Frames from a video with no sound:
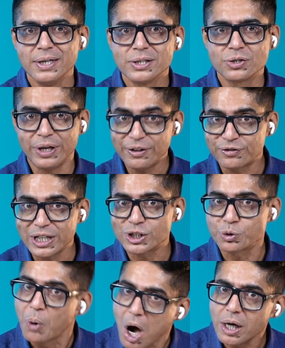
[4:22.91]
So if
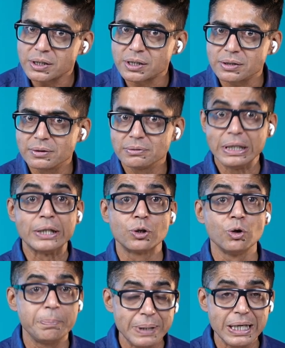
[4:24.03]
this works, it
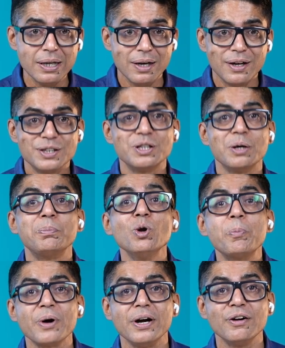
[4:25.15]
could be the
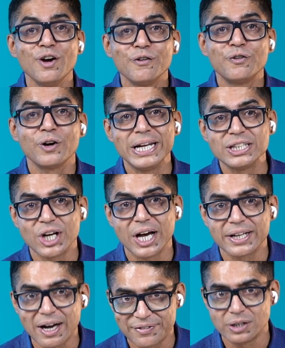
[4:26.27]
blueprint for
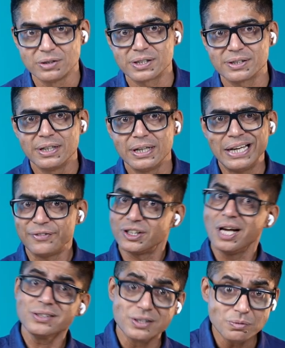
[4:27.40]
AGI governance. And if it
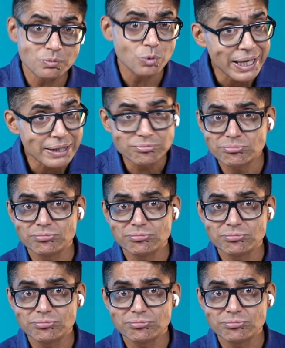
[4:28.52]
doesn't, well,